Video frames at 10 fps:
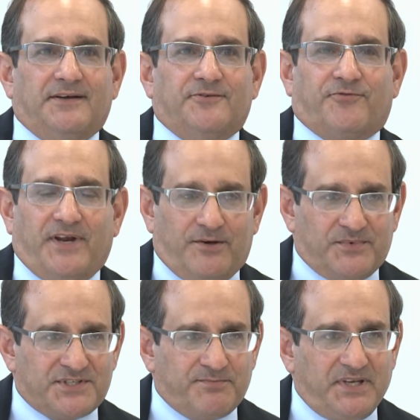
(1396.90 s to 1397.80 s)
freedom
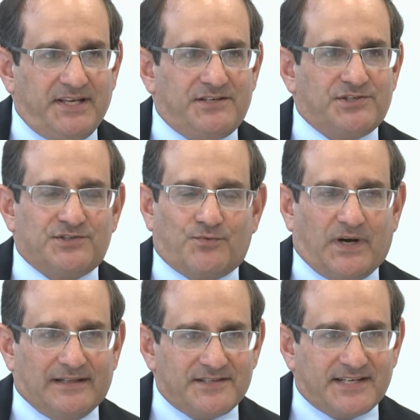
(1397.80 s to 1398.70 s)
of speech as
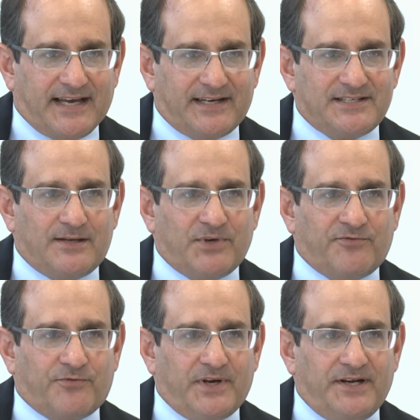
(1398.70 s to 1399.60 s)
well as academic
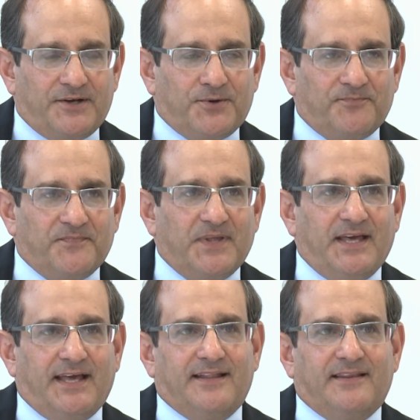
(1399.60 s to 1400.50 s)
freedom,
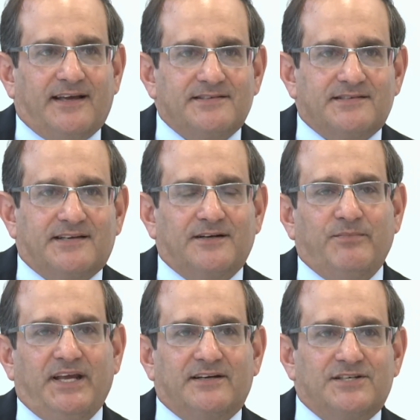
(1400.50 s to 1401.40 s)
and that's going to
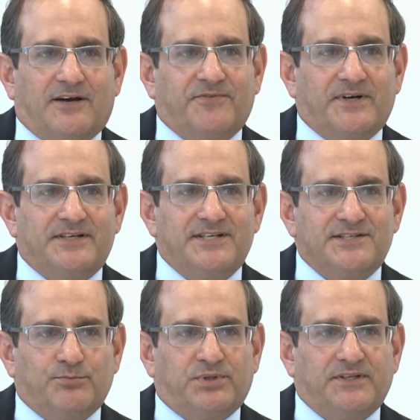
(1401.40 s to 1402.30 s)
make it tougher to
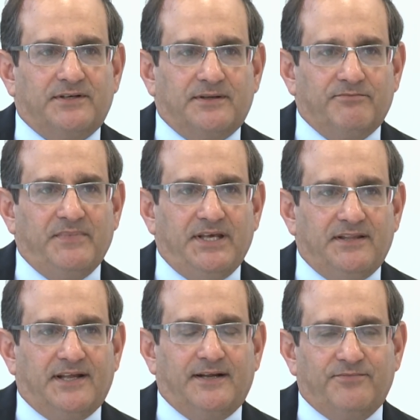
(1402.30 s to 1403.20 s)
discipline me
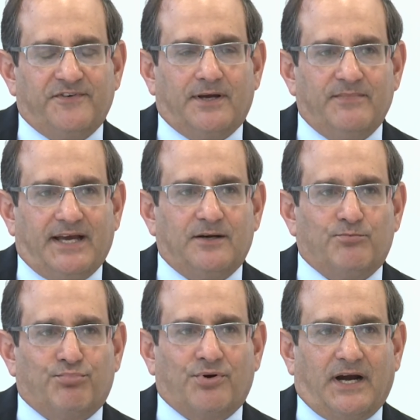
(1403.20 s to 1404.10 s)
than if I'm at a
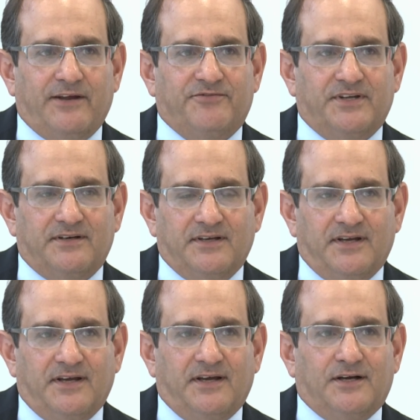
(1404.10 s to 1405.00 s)
private
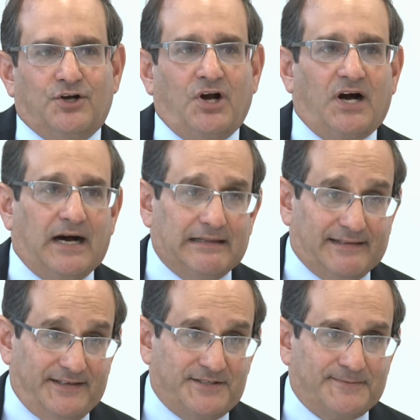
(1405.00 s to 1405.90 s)

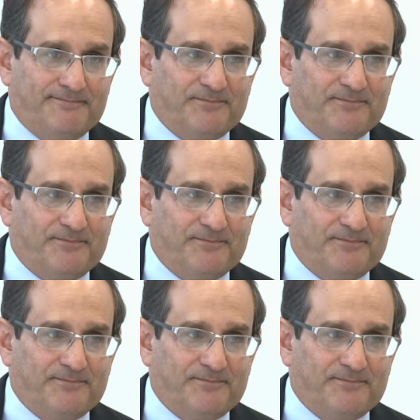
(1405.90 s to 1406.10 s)
college.